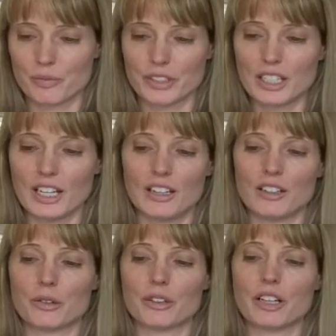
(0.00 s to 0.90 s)
gain
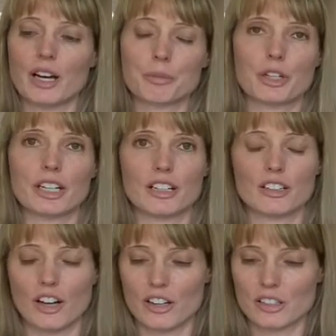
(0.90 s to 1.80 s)
or an operating
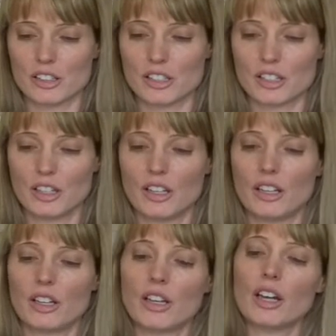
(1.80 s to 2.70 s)
loss.
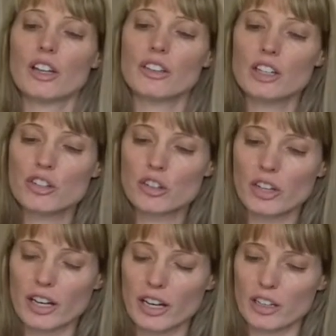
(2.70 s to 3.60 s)
These are
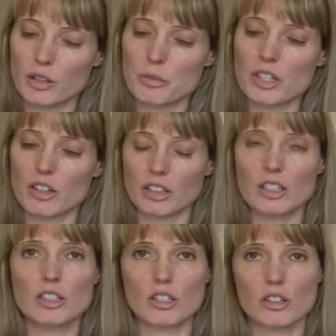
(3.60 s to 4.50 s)
the items that are
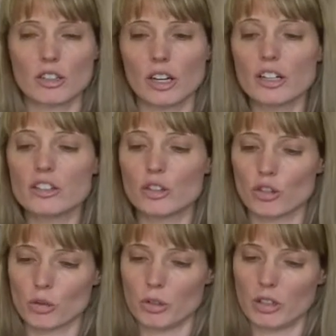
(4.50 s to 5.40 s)
considered
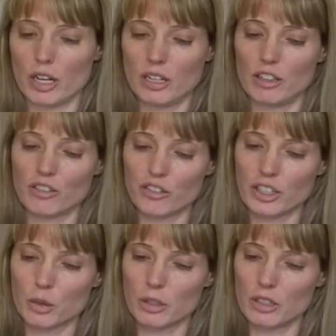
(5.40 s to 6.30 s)
unusual and
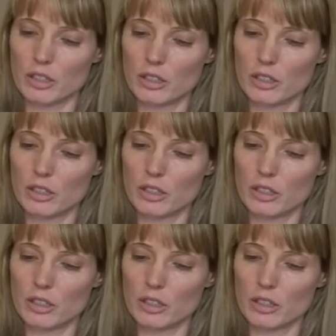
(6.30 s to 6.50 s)
infrequent.